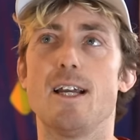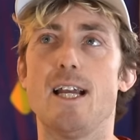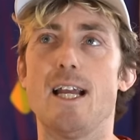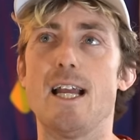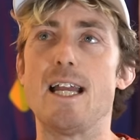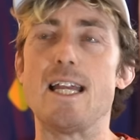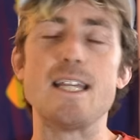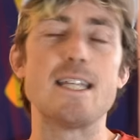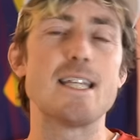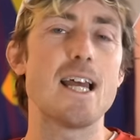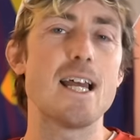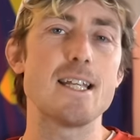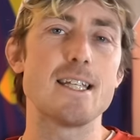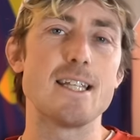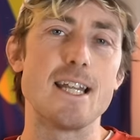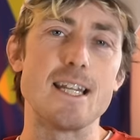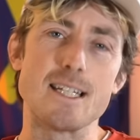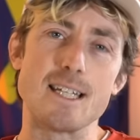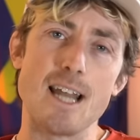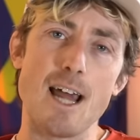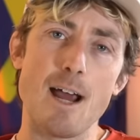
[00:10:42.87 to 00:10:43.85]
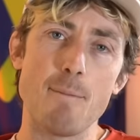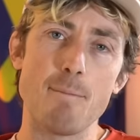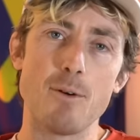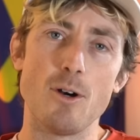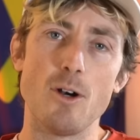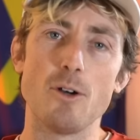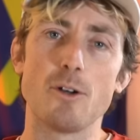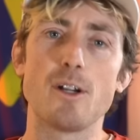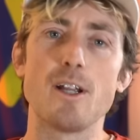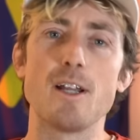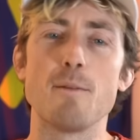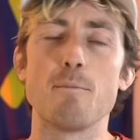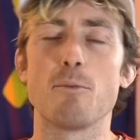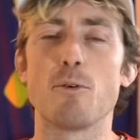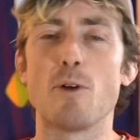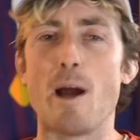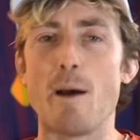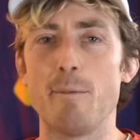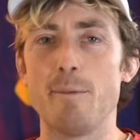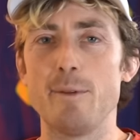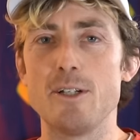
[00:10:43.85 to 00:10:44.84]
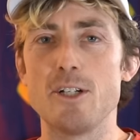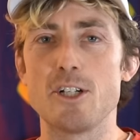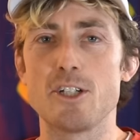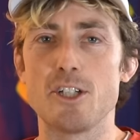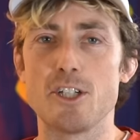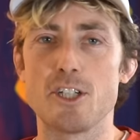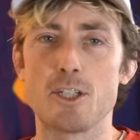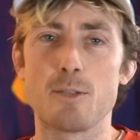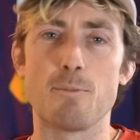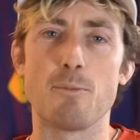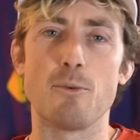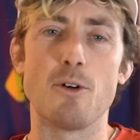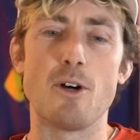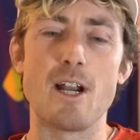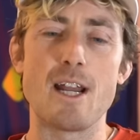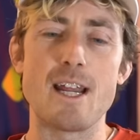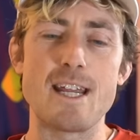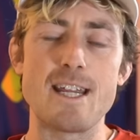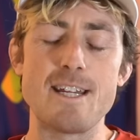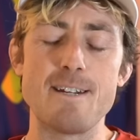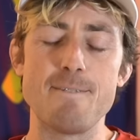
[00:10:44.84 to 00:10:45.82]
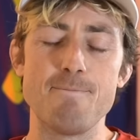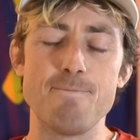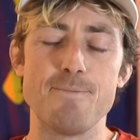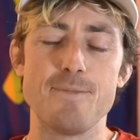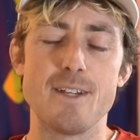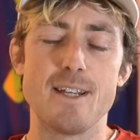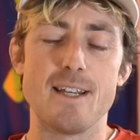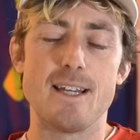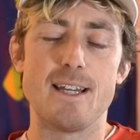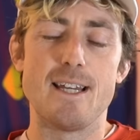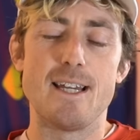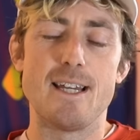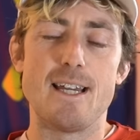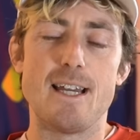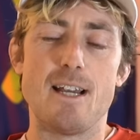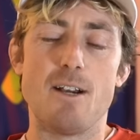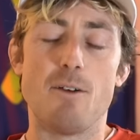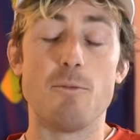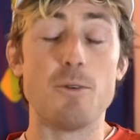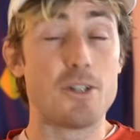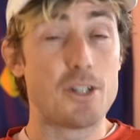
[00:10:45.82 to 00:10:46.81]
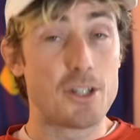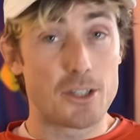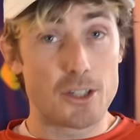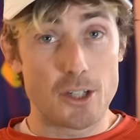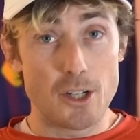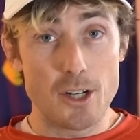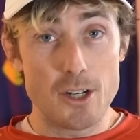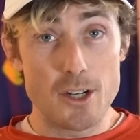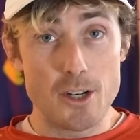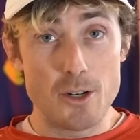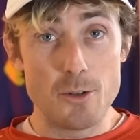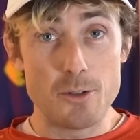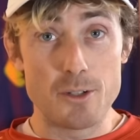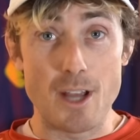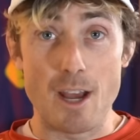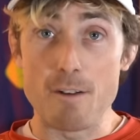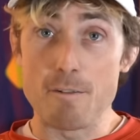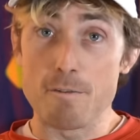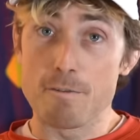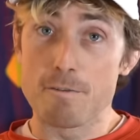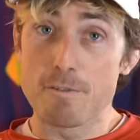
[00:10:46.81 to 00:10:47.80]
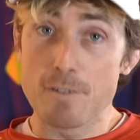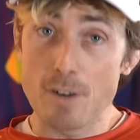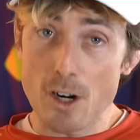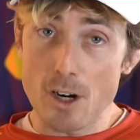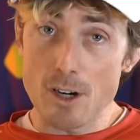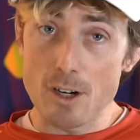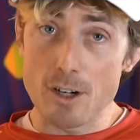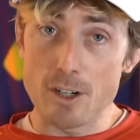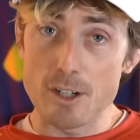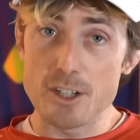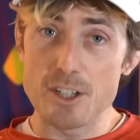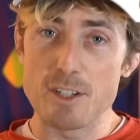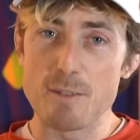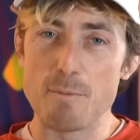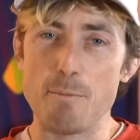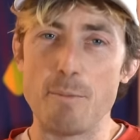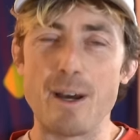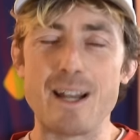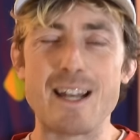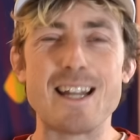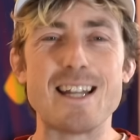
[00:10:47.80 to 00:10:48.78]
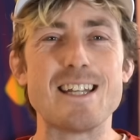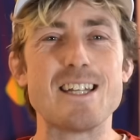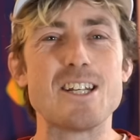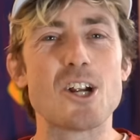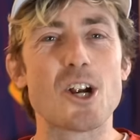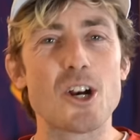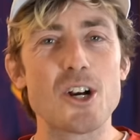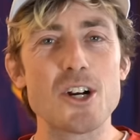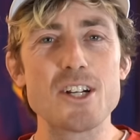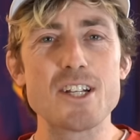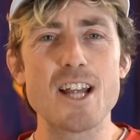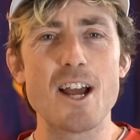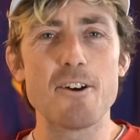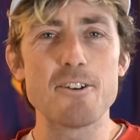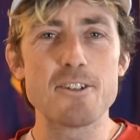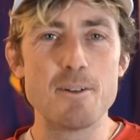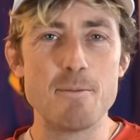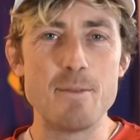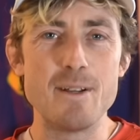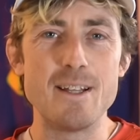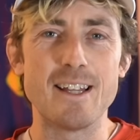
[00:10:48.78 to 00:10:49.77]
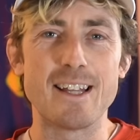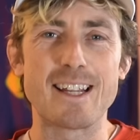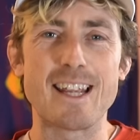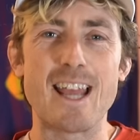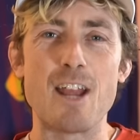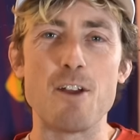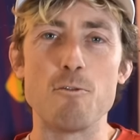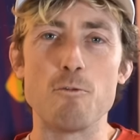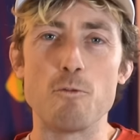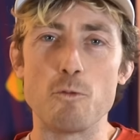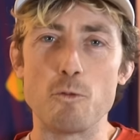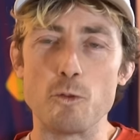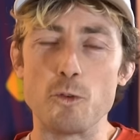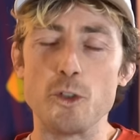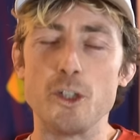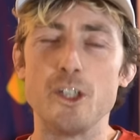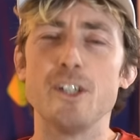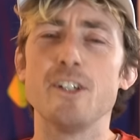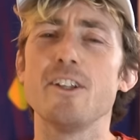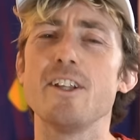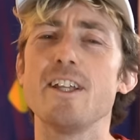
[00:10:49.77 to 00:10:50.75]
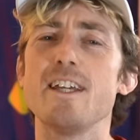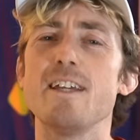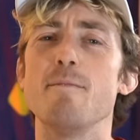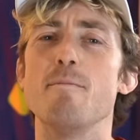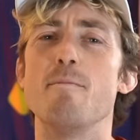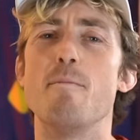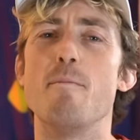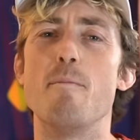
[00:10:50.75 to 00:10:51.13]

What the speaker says: he says it's not broken, probably just a sprain, which is good news at first, but it turns out to be like a really